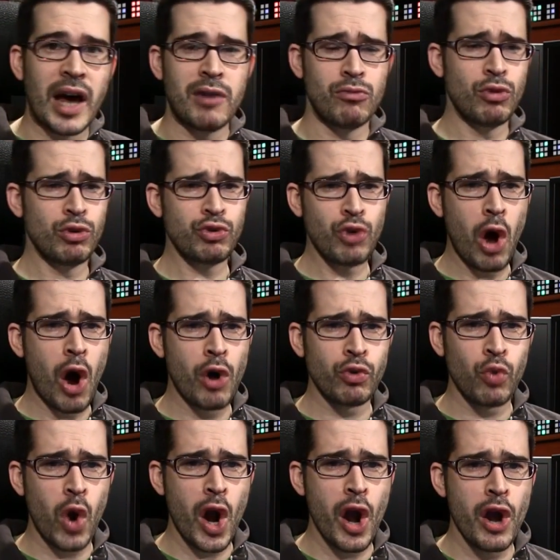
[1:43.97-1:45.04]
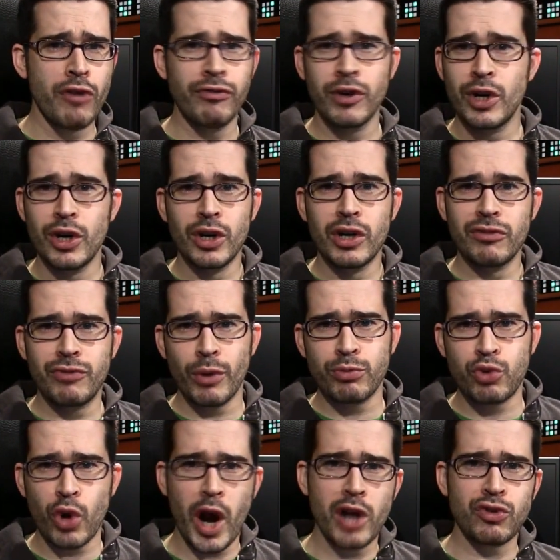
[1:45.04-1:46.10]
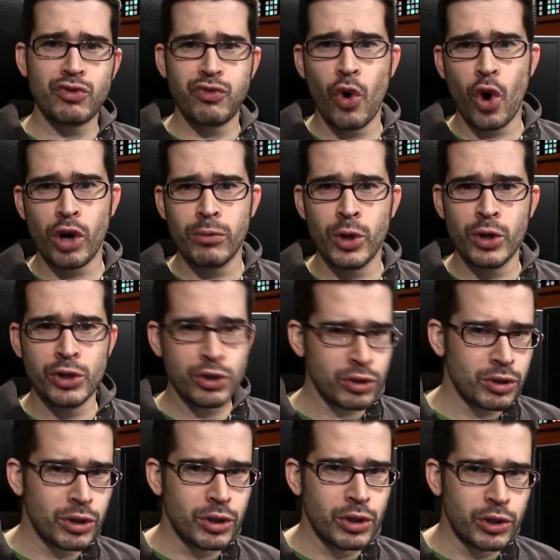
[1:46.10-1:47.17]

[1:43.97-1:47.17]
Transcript: not sound wave from Transformers.